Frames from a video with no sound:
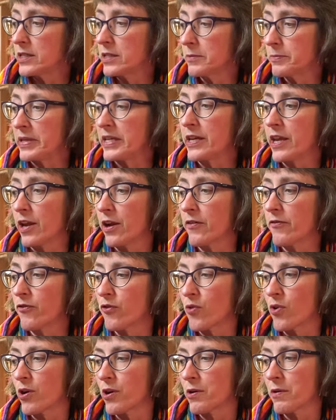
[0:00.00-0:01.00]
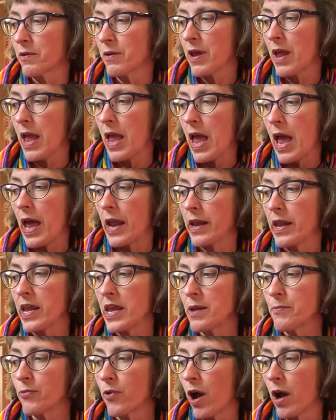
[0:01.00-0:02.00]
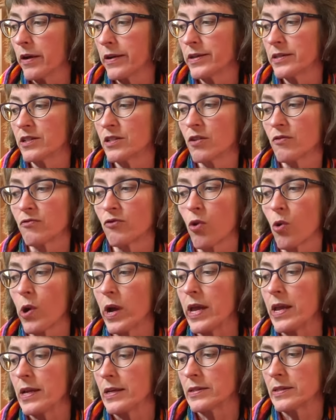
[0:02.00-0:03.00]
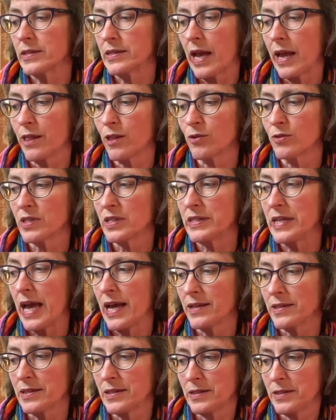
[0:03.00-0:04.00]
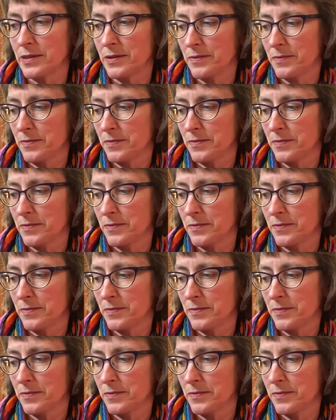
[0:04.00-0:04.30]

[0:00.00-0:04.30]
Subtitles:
to be cared for, and he brought it to Roy and Silo's nest.